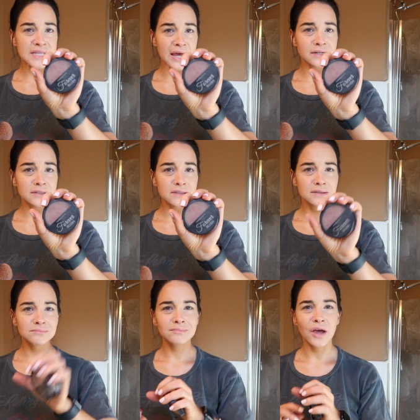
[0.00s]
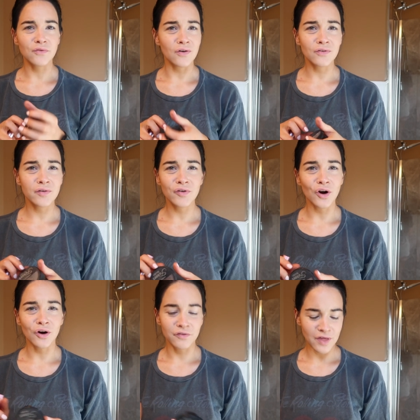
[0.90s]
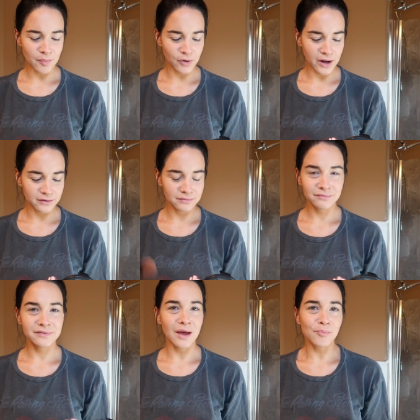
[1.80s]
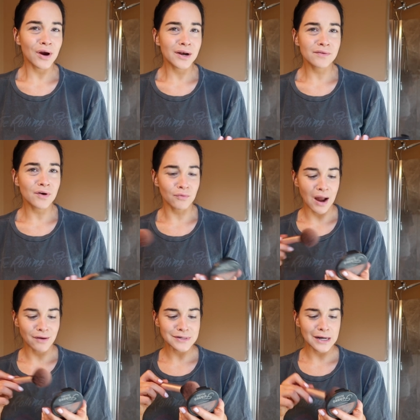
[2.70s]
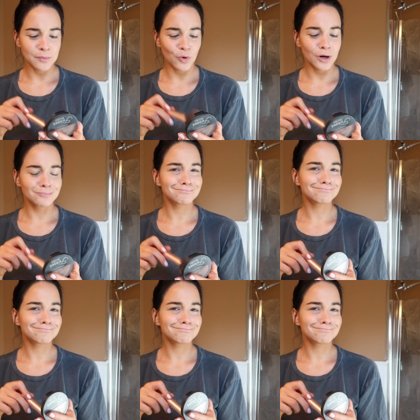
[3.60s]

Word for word: Scents. Have you ever even heard of that brand? Is that brand even around anymore?